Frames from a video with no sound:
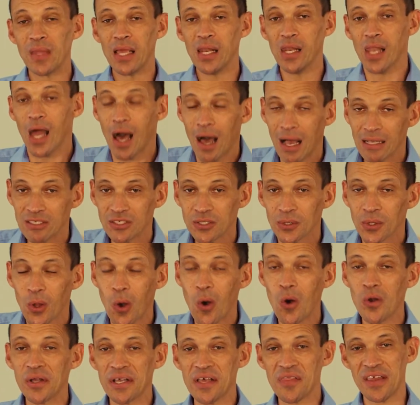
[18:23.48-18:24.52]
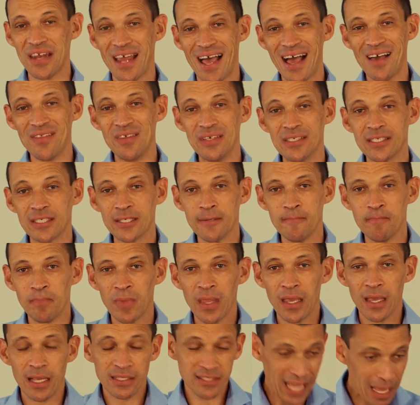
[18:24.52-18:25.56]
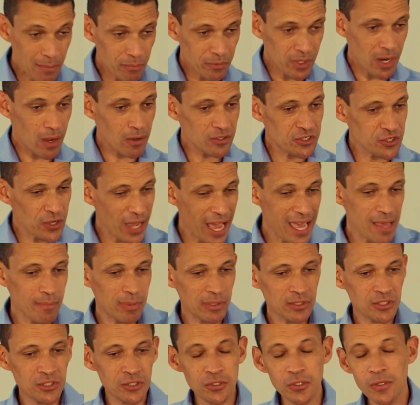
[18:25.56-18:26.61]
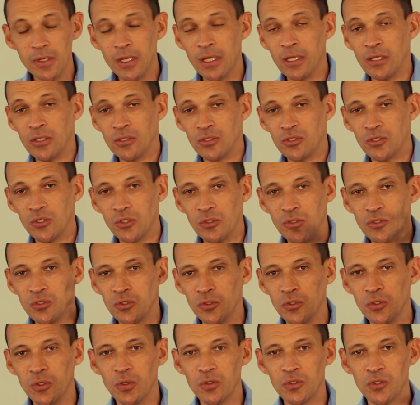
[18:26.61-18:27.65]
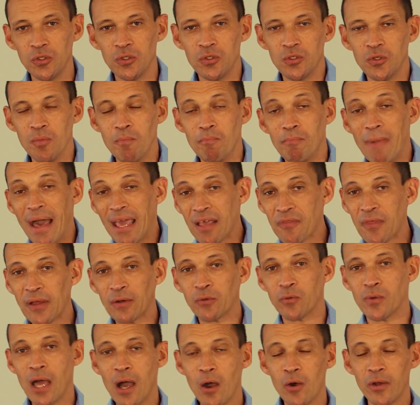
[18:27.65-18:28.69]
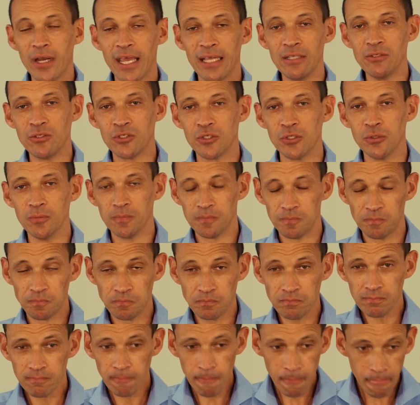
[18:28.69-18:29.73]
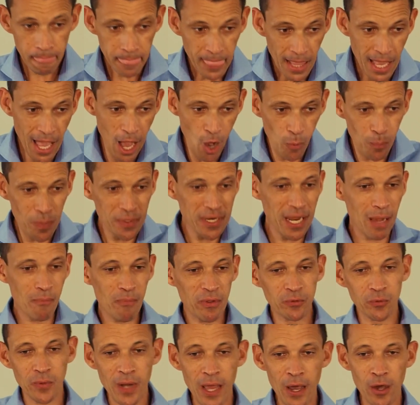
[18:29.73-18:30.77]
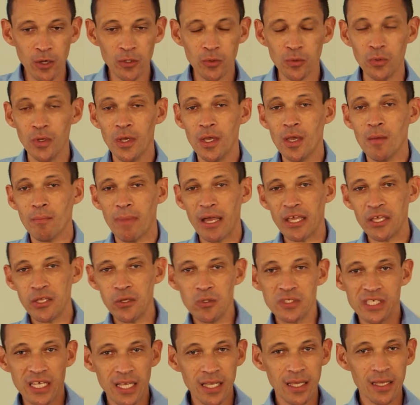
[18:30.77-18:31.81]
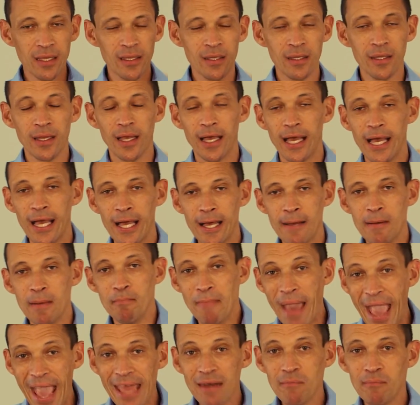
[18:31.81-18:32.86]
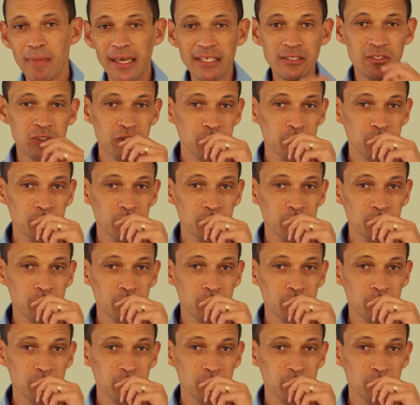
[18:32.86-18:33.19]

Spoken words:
last longer than others. And some roads, you're able to make that road and to open up that road by using man-made